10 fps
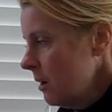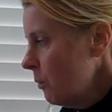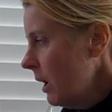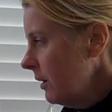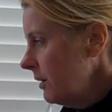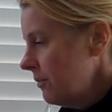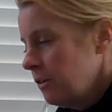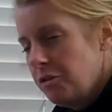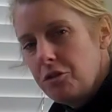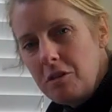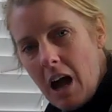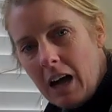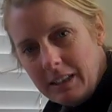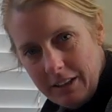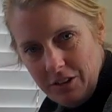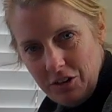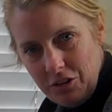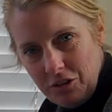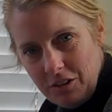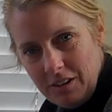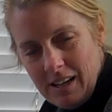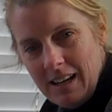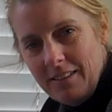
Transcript: Well, if this is non-contingent,